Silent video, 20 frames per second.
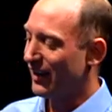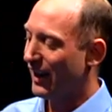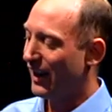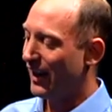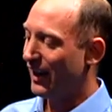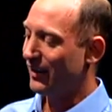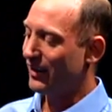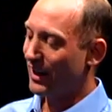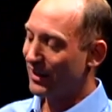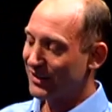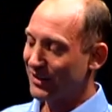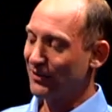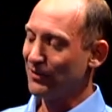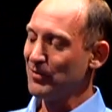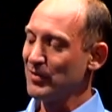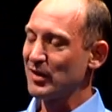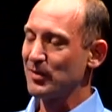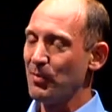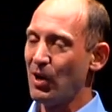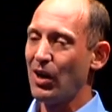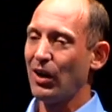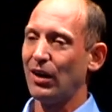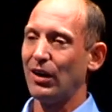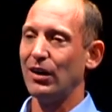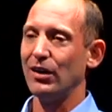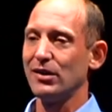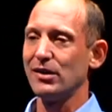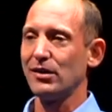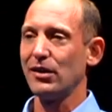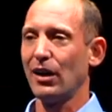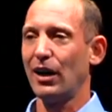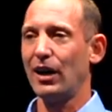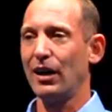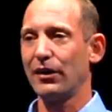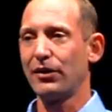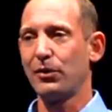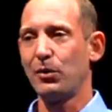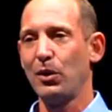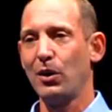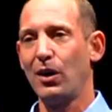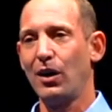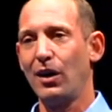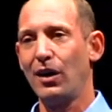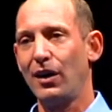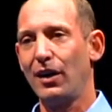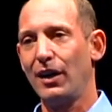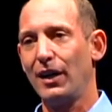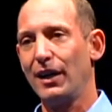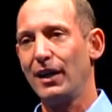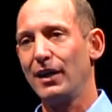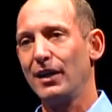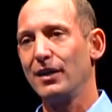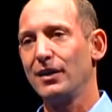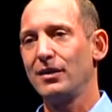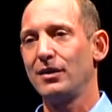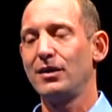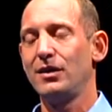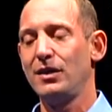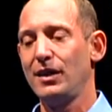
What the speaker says: lots of them smaller through our